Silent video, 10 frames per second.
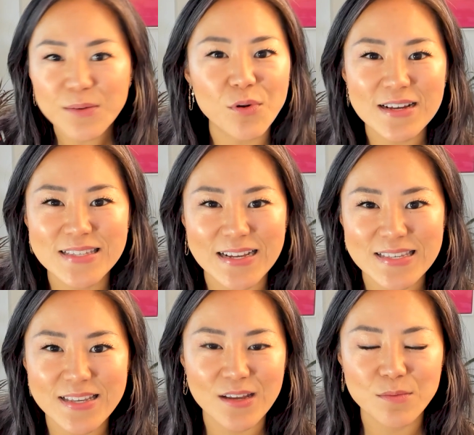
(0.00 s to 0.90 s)
to press
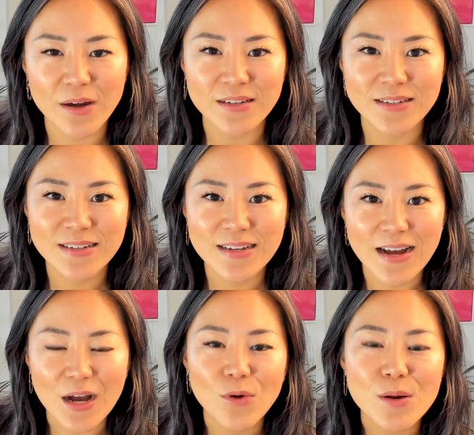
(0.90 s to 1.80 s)
that send button.
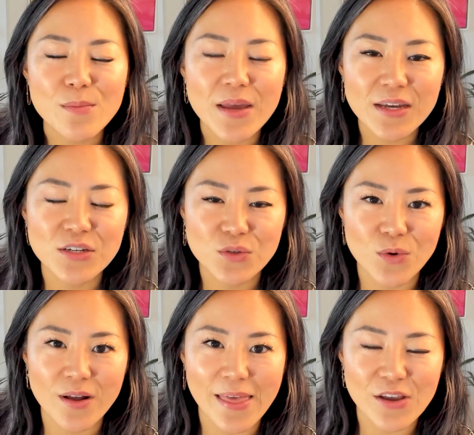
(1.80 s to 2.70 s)
I want to make
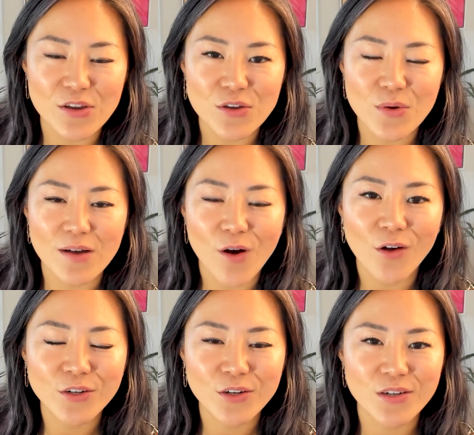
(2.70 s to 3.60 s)
sure that you have
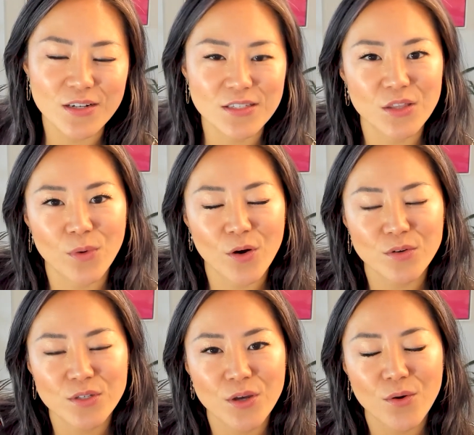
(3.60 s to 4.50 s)
all your ducks in the
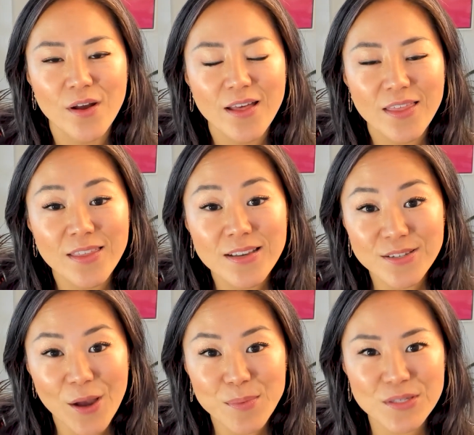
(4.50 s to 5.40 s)
row. So
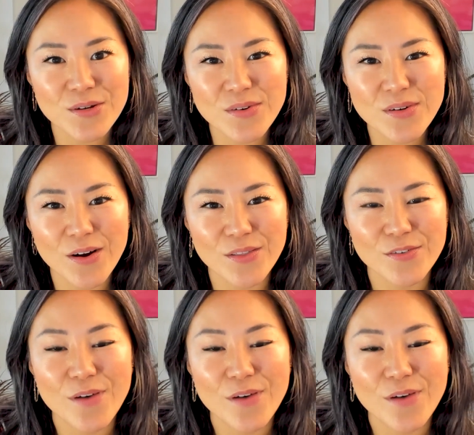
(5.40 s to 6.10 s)
this episode are the